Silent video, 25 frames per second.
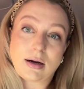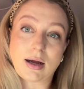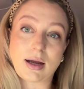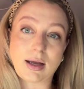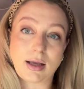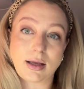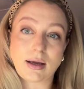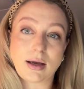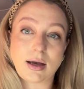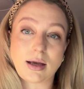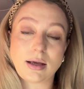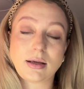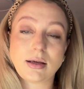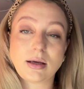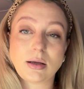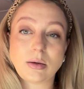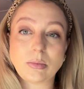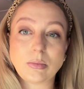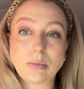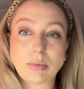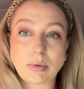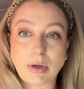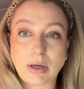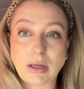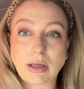I can
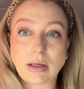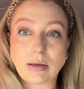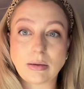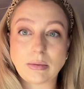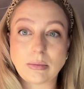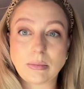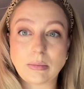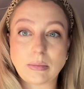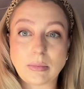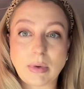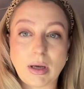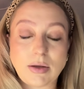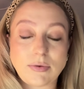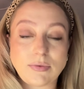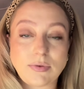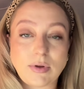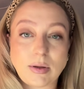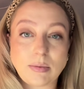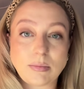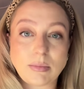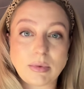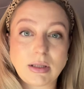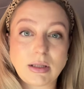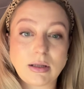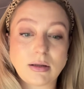bring my
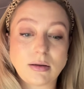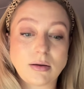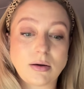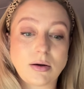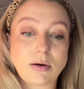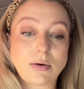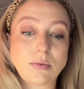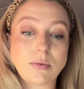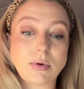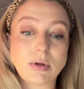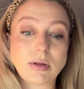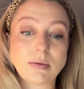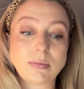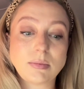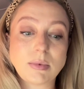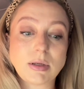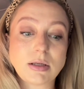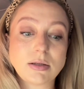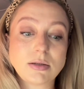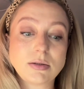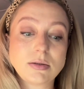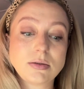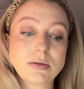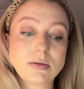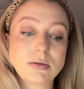family along with me,